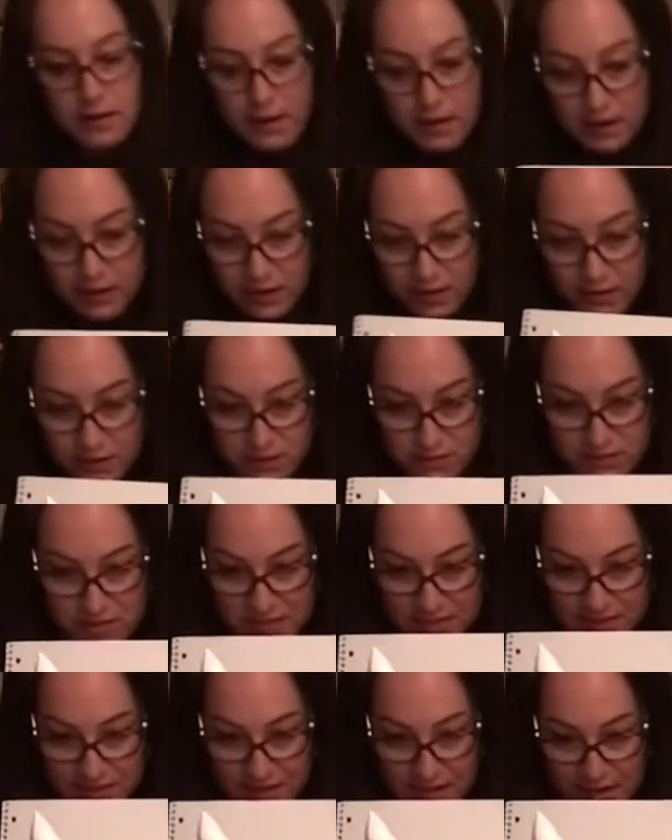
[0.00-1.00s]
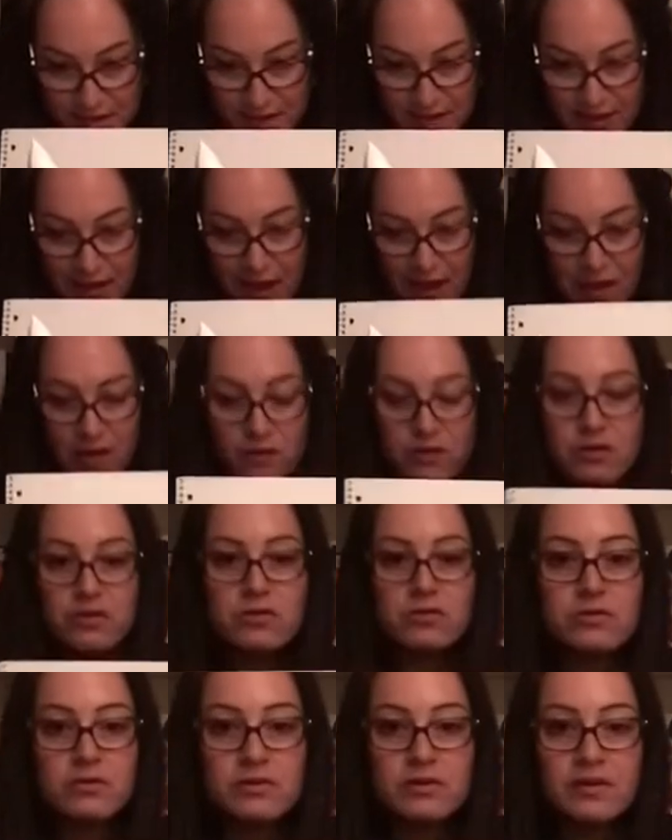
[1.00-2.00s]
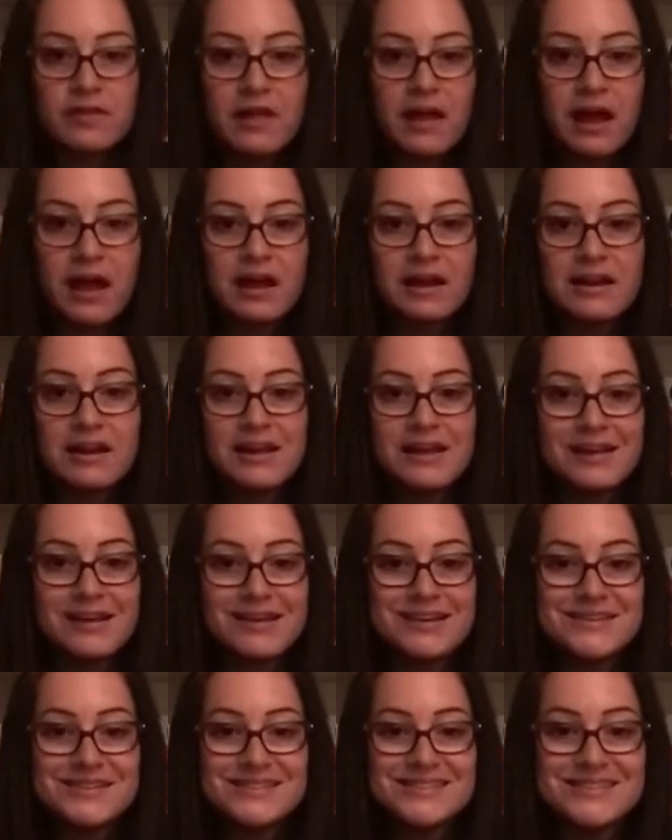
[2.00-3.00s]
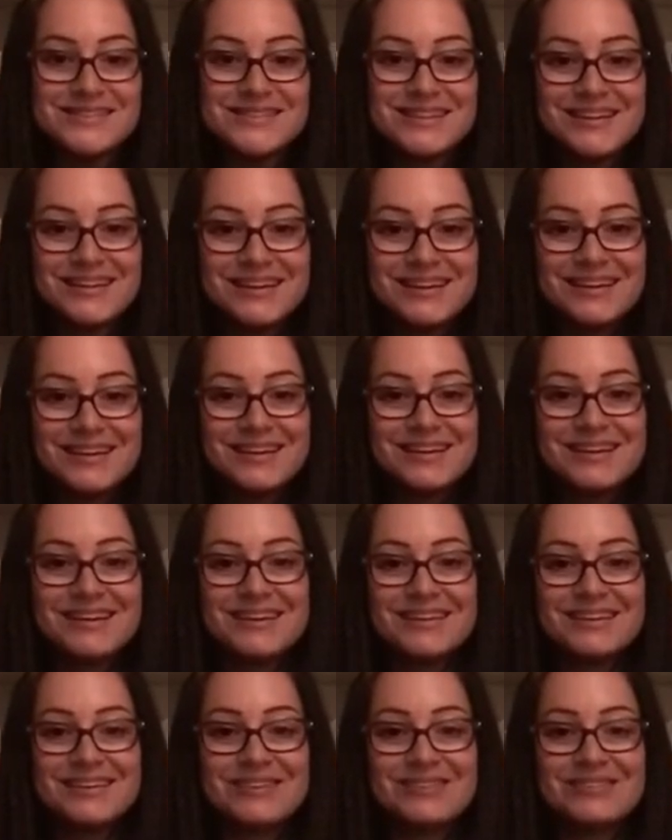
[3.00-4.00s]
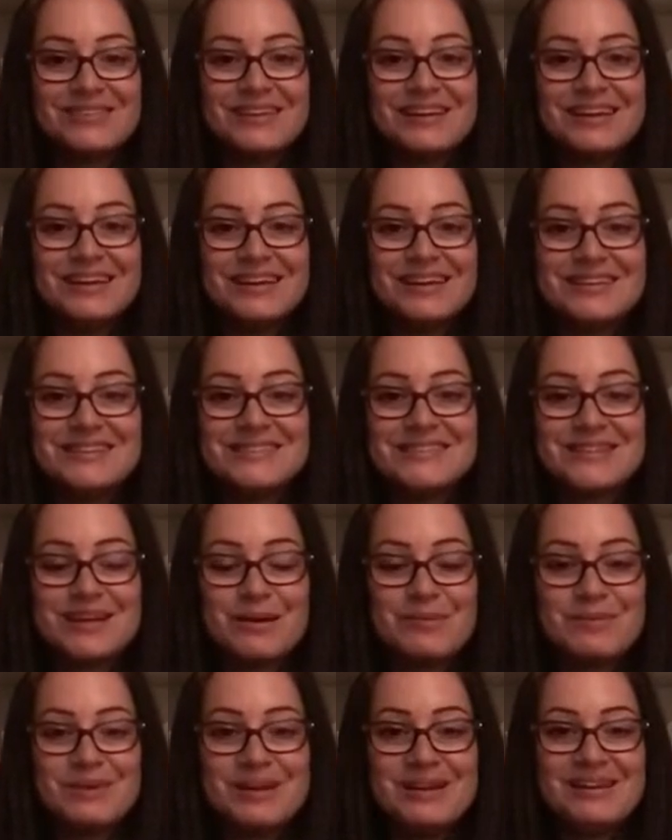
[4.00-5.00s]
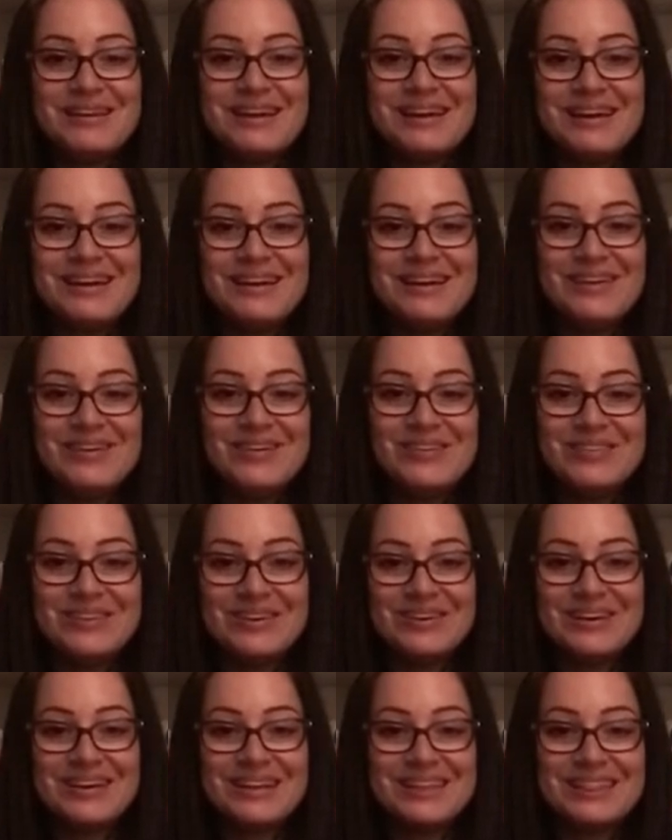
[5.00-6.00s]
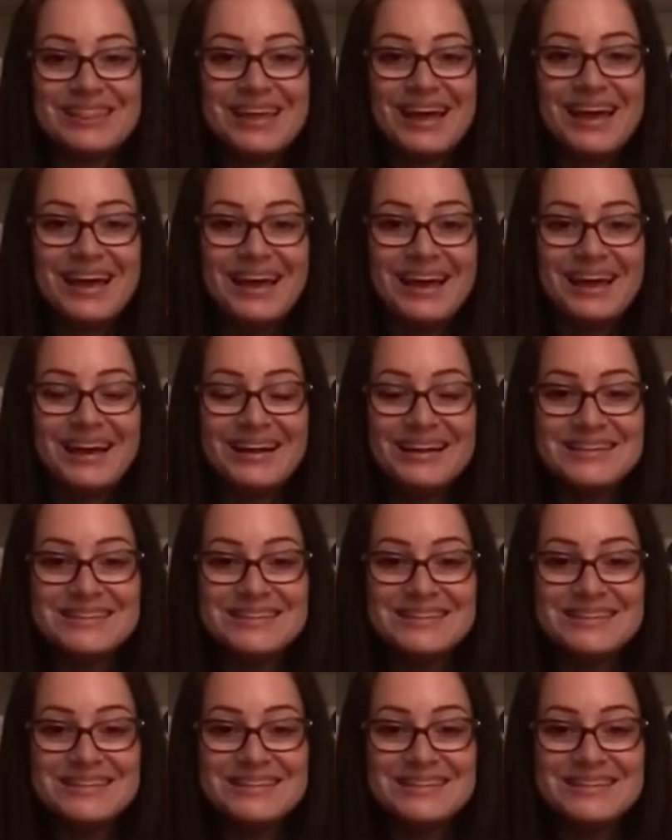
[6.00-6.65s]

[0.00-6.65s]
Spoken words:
Can you see how cool that is? The rain is coming down. Look at that.